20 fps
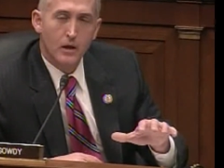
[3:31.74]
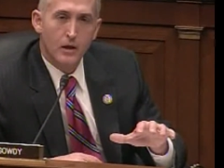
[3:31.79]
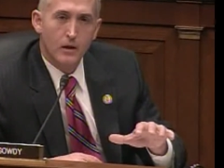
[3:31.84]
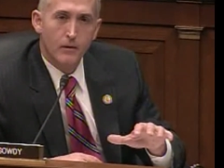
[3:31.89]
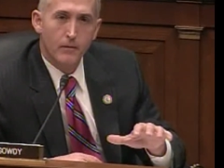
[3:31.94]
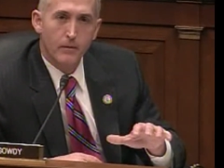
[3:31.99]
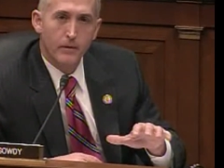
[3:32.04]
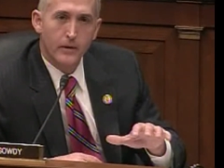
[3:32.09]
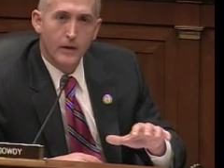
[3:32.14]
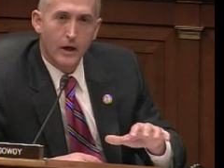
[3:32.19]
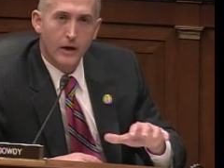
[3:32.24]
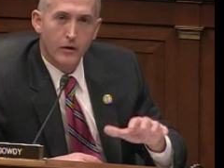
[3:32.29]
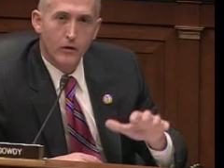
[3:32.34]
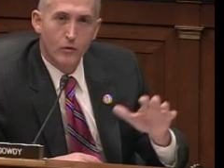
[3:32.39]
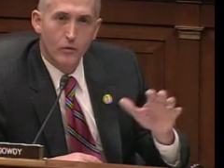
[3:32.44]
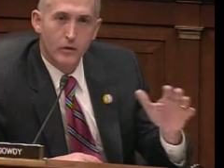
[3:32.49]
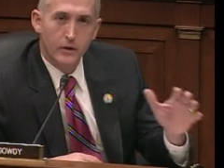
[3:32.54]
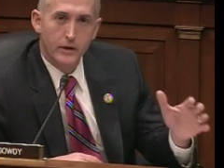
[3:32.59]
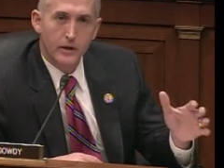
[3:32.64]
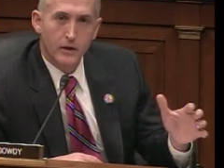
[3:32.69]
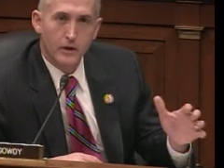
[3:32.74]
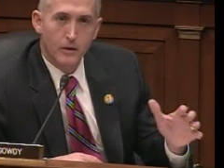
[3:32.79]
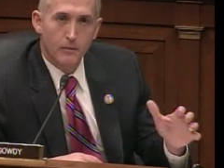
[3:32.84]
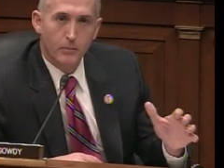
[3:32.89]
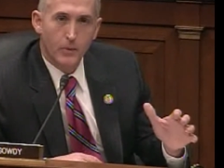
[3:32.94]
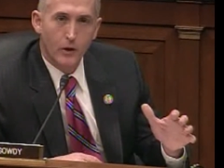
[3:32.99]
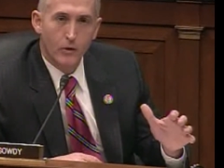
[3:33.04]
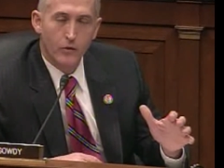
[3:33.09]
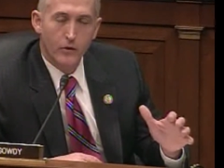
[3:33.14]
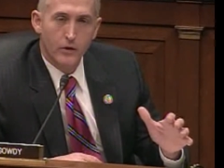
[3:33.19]
uh, not only a
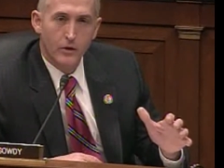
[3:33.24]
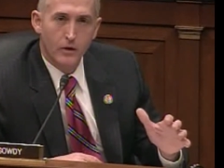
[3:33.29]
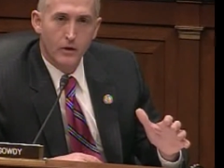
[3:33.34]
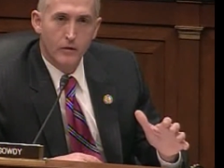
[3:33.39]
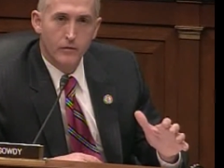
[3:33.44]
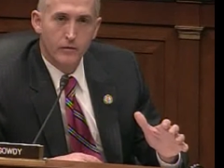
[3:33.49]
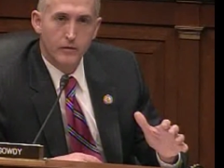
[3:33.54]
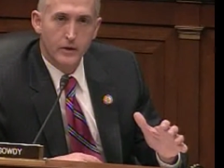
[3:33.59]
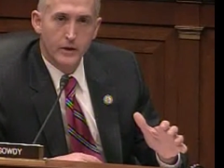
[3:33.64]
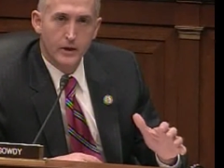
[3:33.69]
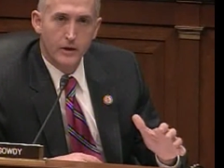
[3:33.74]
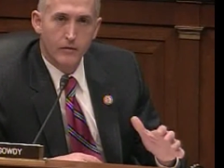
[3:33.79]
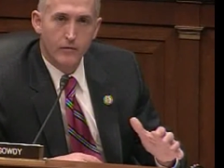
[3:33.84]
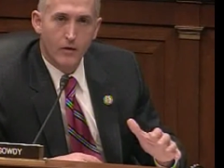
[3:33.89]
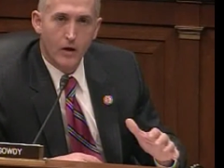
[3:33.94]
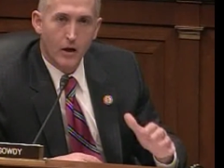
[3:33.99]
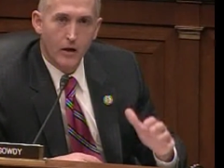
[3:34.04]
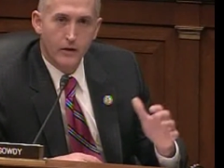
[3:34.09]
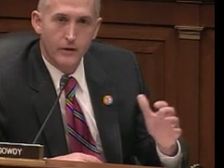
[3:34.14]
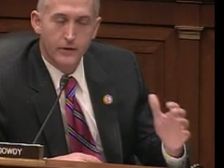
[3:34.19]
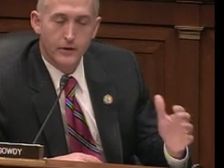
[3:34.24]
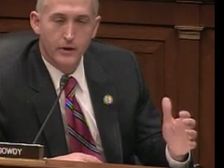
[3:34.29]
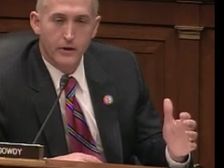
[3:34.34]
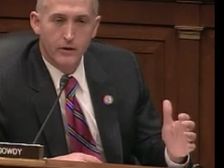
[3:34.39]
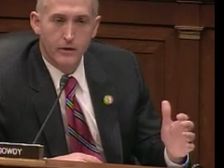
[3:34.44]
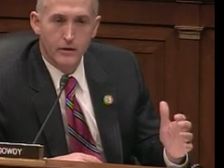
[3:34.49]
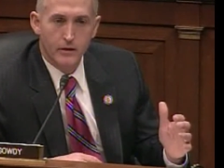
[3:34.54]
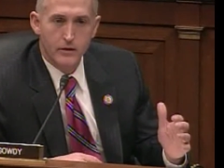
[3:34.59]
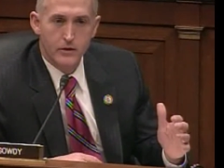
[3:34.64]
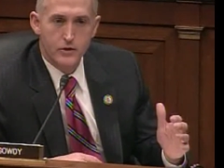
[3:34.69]
component of
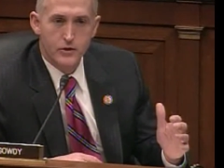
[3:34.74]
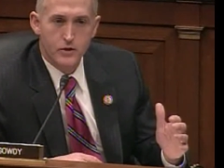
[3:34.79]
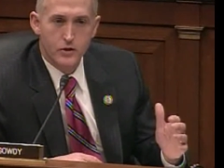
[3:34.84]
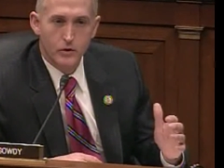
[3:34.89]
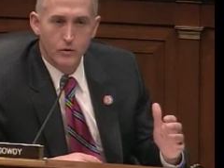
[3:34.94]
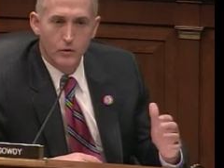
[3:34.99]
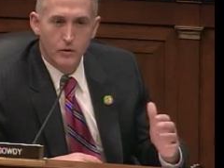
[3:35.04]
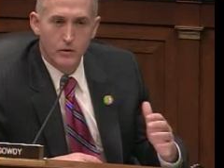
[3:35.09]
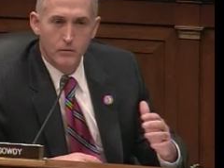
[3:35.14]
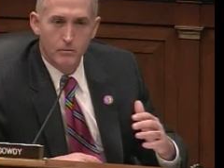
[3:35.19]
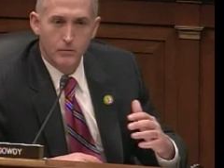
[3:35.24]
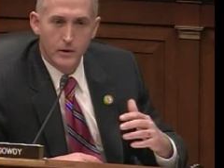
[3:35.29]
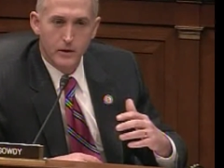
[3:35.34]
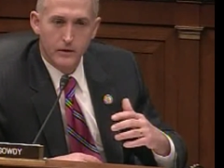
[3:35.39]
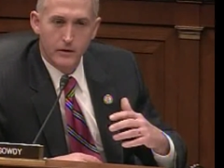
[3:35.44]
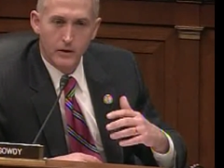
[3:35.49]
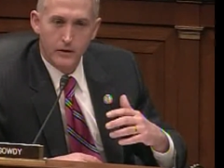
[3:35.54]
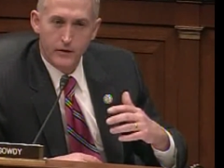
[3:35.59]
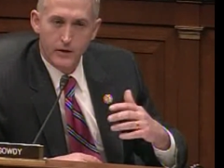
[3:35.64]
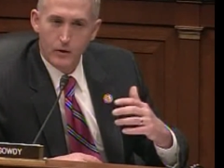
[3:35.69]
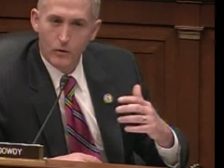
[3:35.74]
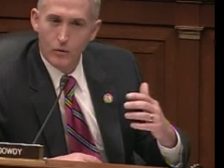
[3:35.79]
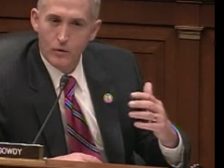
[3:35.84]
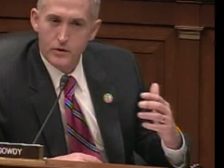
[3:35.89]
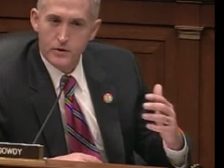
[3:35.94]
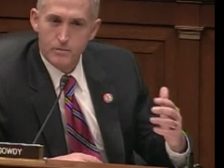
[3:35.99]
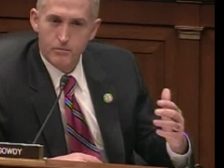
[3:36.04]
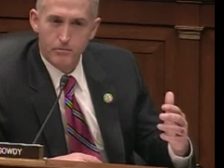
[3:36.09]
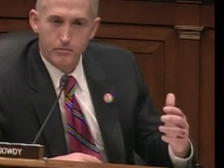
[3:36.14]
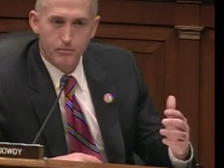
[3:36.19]
involuntariness to it, but that there
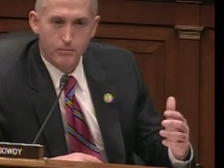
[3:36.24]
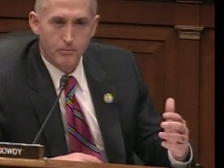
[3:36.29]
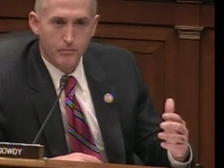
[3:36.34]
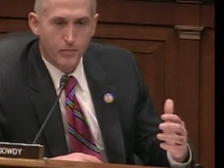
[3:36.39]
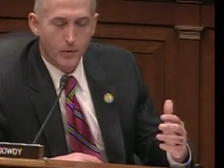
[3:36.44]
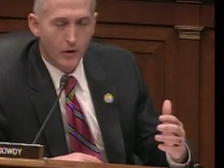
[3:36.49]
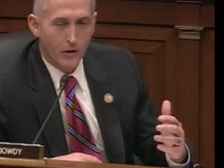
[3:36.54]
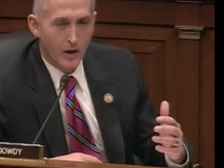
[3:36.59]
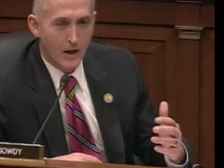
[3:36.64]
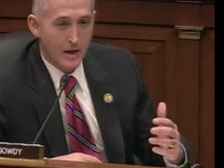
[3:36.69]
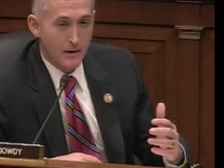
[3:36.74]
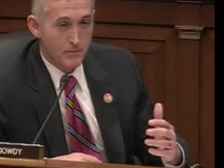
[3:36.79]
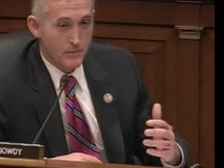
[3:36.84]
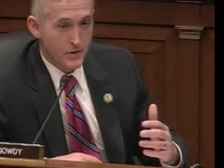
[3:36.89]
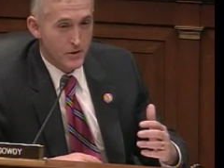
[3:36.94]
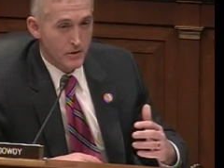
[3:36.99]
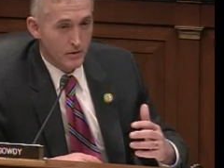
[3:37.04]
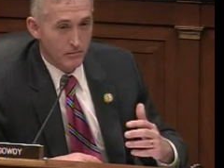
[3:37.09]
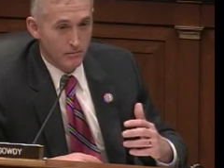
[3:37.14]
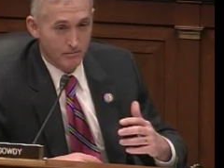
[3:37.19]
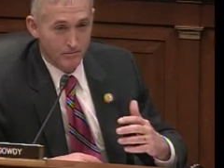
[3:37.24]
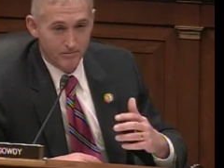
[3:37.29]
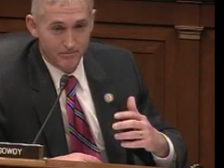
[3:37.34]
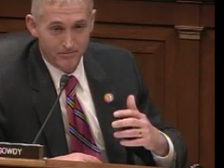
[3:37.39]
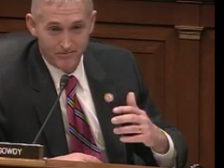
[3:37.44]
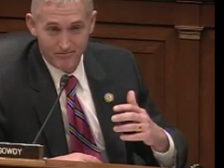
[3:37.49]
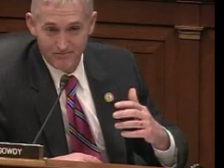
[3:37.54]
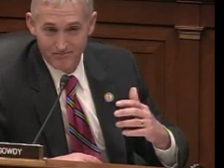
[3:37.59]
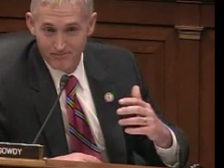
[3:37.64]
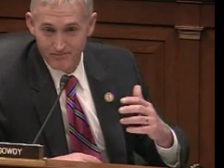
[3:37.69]
was perhaps some
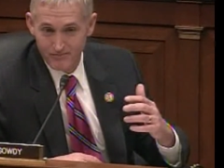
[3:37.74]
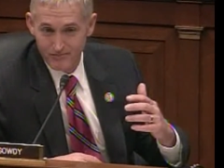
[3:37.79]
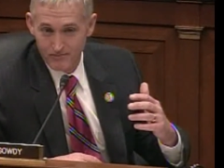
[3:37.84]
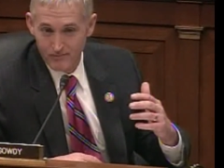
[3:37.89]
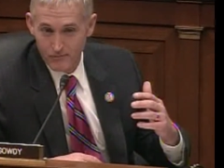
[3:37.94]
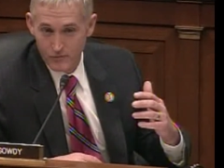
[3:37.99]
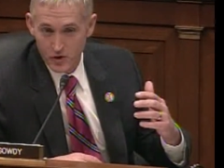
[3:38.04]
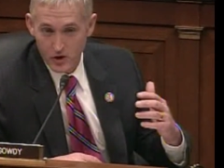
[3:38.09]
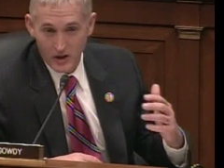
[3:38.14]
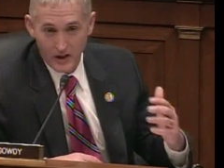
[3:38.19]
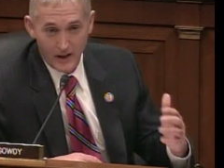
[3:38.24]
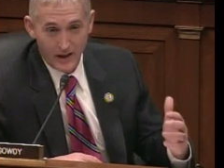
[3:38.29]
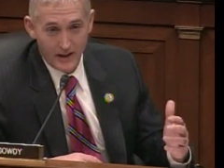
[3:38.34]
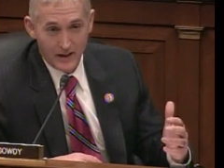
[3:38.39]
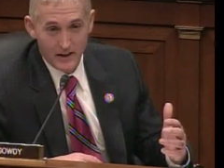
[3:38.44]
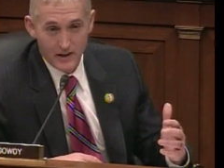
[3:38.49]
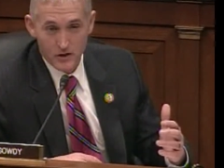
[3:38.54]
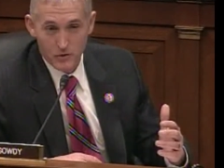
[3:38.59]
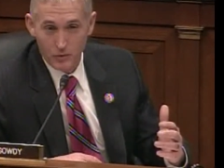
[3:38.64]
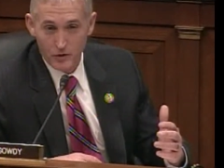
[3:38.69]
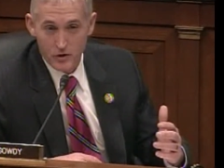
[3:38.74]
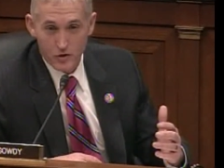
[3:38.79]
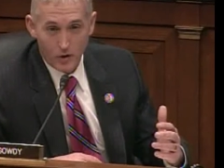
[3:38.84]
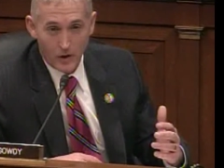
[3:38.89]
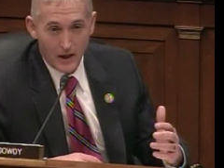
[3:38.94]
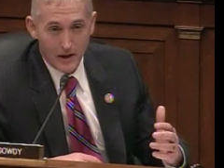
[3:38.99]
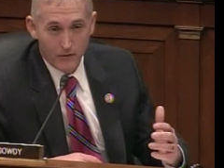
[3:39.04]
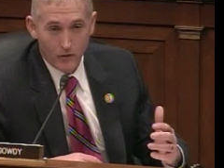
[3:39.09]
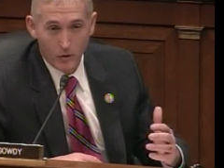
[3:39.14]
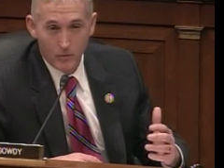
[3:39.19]
shenanigans with
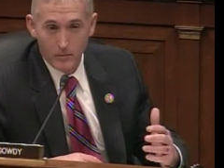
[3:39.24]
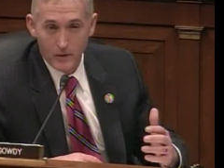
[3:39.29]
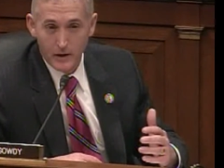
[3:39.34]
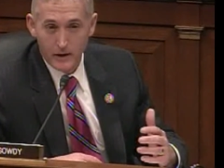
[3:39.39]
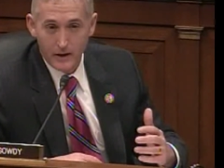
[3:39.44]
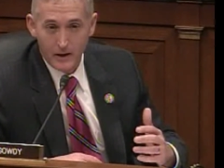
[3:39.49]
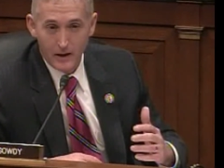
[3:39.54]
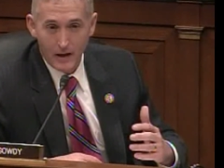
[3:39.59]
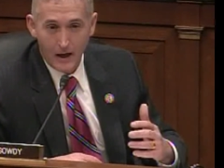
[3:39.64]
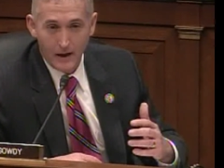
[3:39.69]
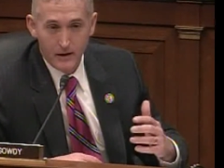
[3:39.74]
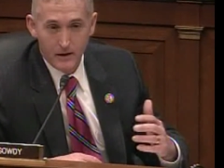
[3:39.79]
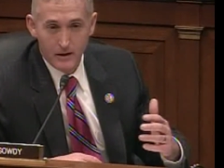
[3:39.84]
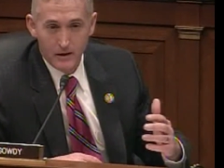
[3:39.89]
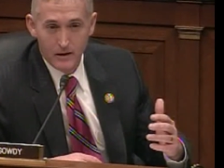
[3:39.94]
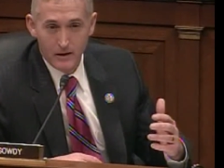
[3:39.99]
travel money? Uh,